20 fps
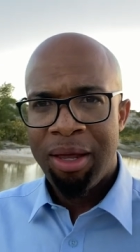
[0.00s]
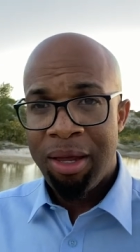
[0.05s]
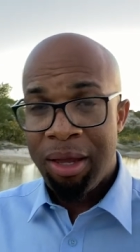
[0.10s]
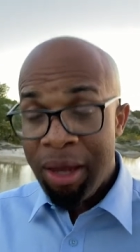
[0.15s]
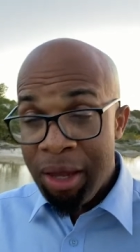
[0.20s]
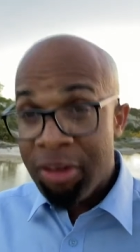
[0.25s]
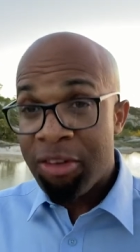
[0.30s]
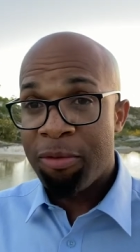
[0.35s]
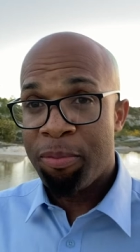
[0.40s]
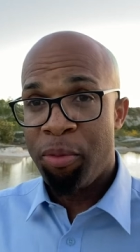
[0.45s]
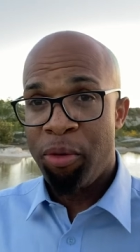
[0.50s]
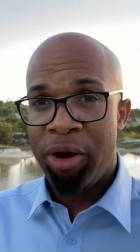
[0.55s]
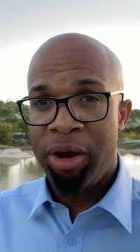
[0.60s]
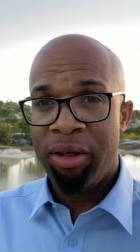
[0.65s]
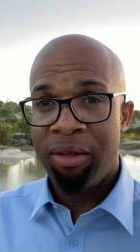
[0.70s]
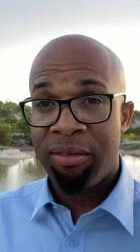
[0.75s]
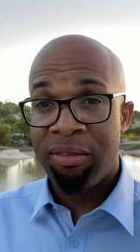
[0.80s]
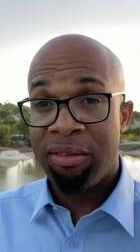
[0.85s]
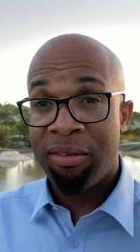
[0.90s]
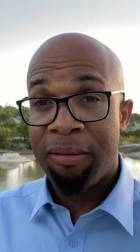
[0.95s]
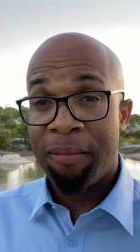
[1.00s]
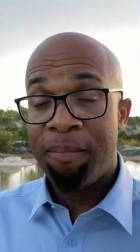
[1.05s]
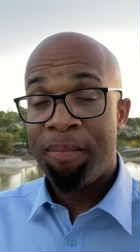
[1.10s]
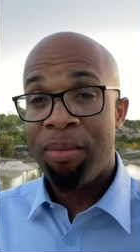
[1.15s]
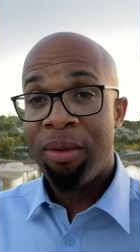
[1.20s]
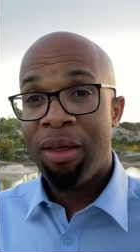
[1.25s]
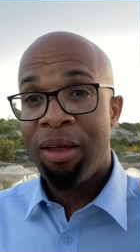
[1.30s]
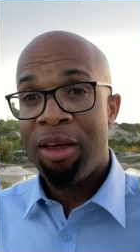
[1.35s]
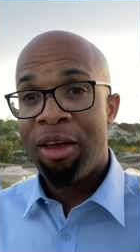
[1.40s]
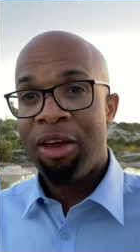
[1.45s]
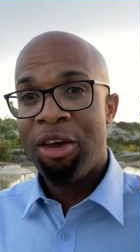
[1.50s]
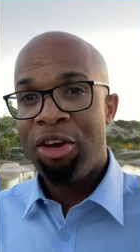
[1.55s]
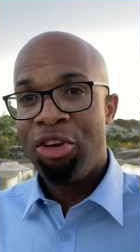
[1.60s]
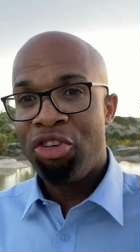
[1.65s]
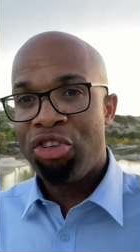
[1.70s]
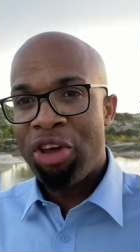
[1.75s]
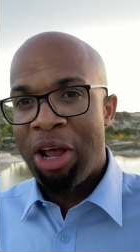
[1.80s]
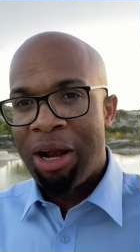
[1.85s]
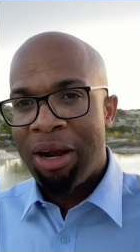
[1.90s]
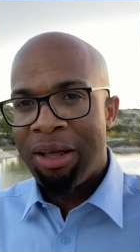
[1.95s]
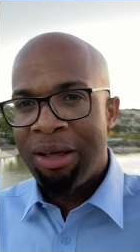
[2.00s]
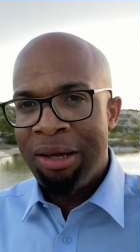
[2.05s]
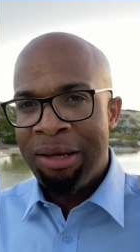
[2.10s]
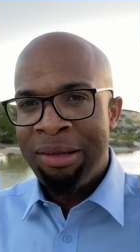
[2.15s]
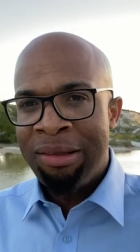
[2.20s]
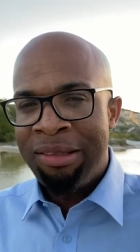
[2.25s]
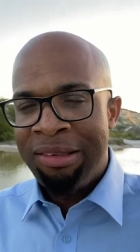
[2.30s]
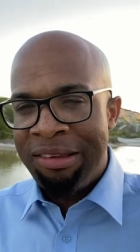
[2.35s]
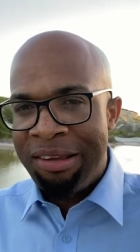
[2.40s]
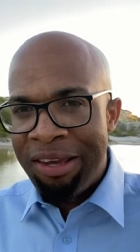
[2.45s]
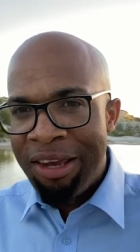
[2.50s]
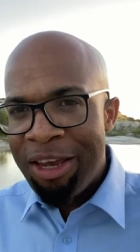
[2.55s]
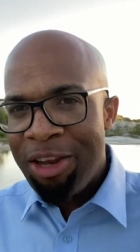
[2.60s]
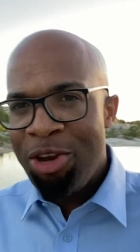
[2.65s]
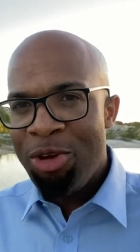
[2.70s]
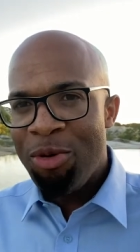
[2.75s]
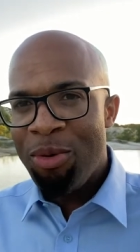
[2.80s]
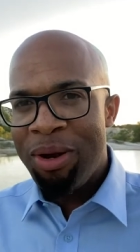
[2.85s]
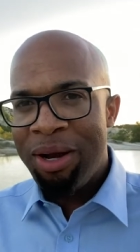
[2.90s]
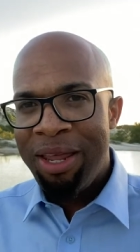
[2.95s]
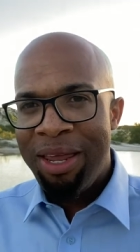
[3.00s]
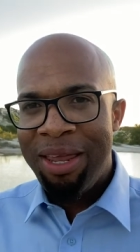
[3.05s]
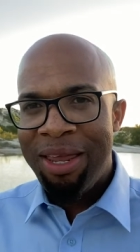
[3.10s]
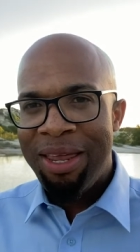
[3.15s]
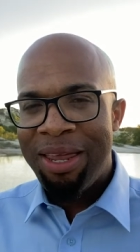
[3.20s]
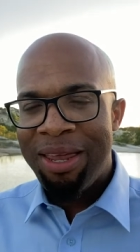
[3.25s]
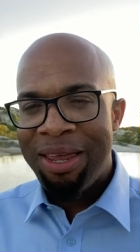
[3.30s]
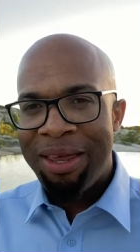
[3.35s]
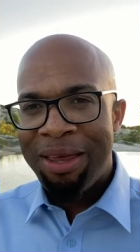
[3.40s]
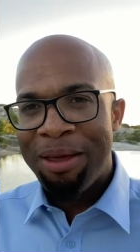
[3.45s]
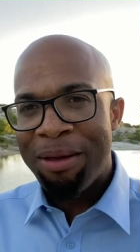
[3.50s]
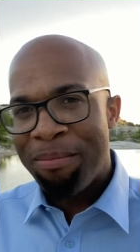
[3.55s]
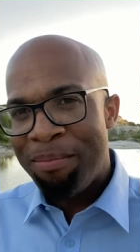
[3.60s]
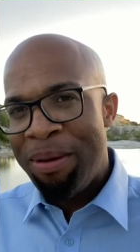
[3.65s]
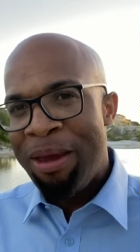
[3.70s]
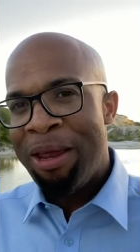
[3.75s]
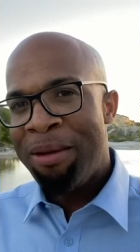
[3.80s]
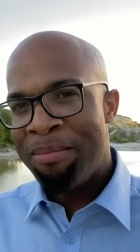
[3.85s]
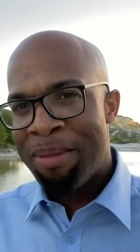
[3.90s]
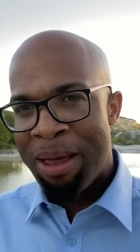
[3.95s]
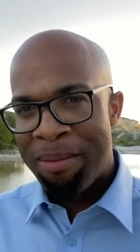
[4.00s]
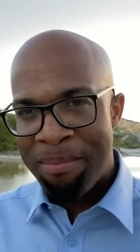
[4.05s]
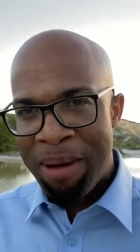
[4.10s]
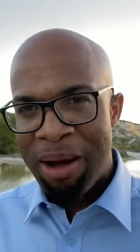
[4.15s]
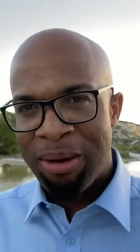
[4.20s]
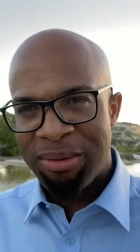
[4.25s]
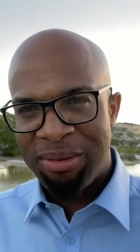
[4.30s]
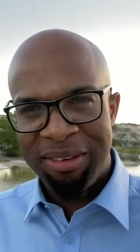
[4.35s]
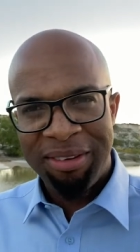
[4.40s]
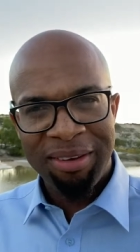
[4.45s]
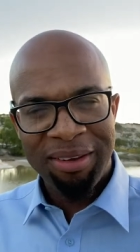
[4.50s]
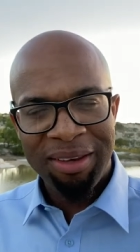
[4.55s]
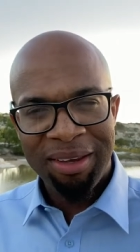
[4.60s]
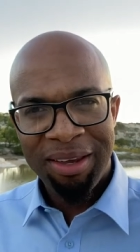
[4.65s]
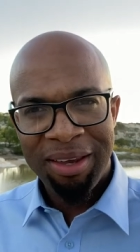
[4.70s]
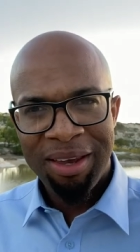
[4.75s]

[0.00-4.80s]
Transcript: His praise shall continually be in my mouth.